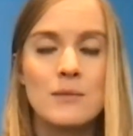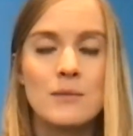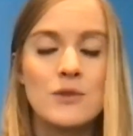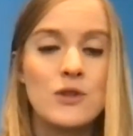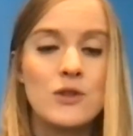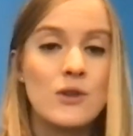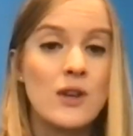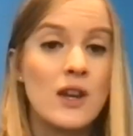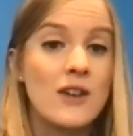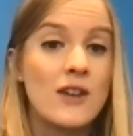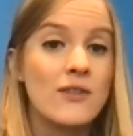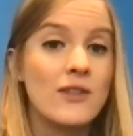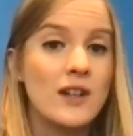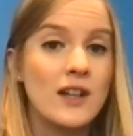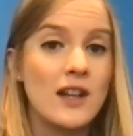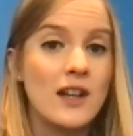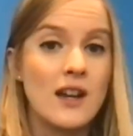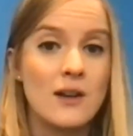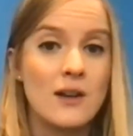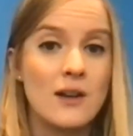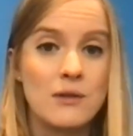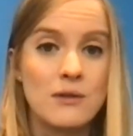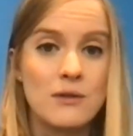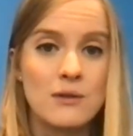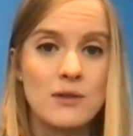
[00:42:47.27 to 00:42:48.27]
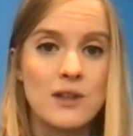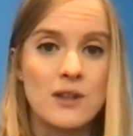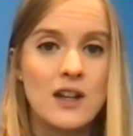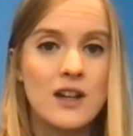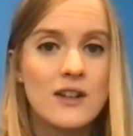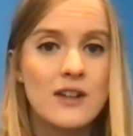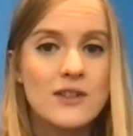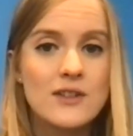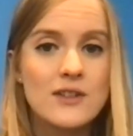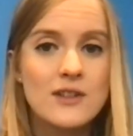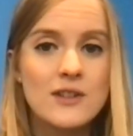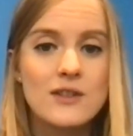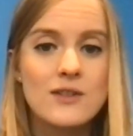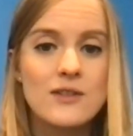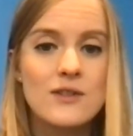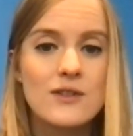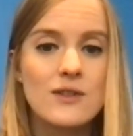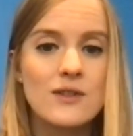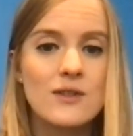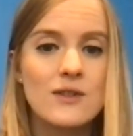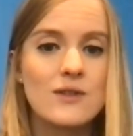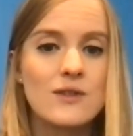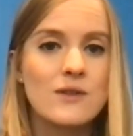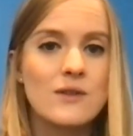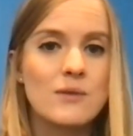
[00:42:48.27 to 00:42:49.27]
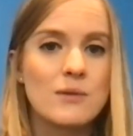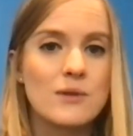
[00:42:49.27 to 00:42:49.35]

Do you have any health or character concerns